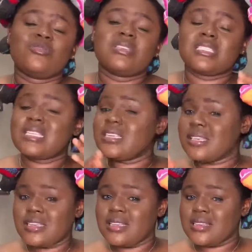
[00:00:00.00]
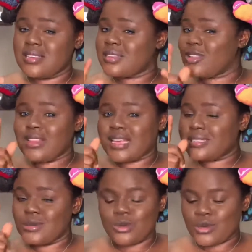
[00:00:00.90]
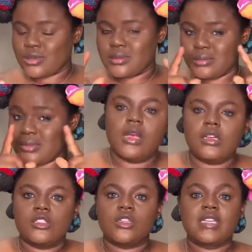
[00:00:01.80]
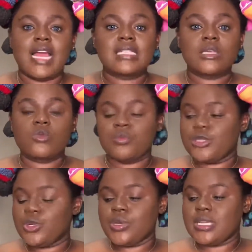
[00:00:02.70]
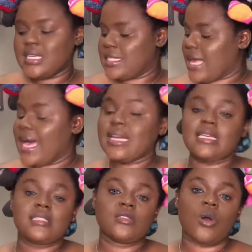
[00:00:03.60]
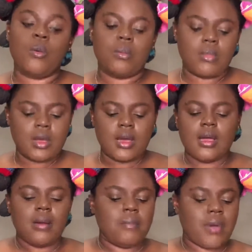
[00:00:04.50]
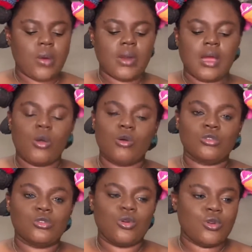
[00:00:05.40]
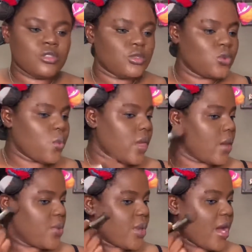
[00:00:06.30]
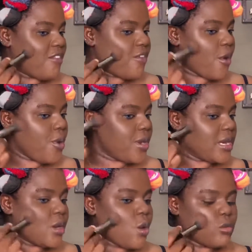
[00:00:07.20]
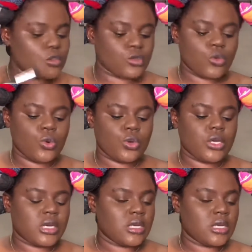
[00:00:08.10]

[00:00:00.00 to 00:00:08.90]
See, it's not that serious. So the next thing we'll be doing is adding some powder contour to where we have already contoured.